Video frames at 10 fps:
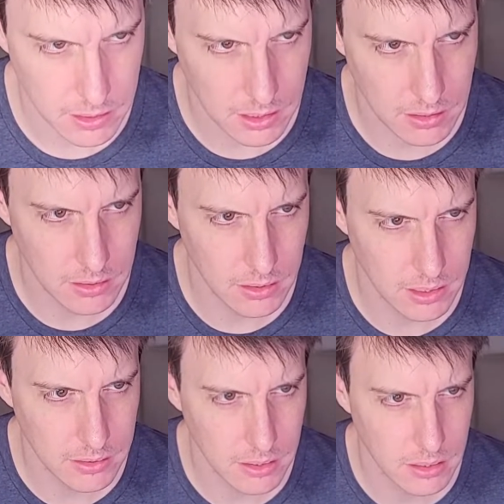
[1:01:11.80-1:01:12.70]
Thinking of it
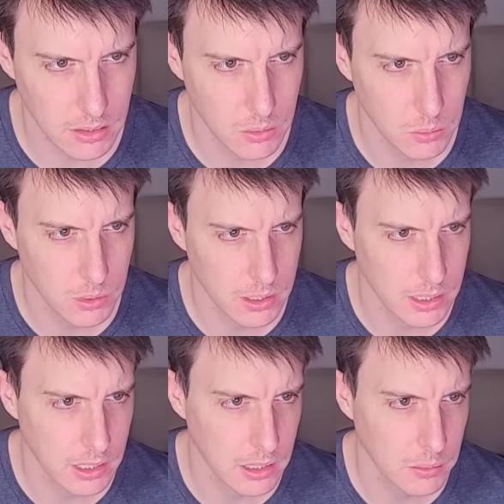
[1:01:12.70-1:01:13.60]
like something you
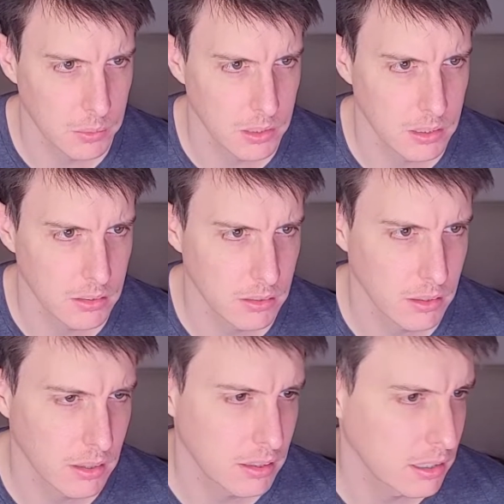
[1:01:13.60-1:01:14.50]
wear, but I
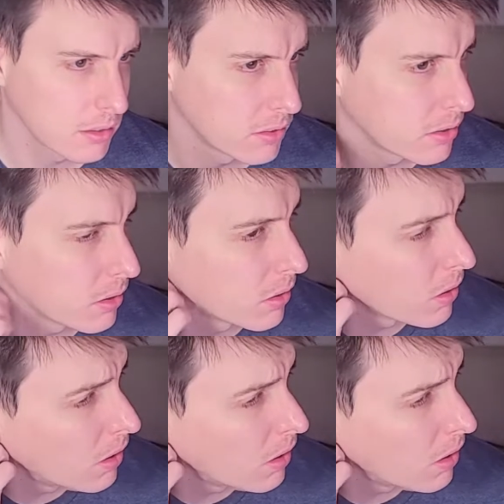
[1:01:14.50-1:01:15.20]
don't think so.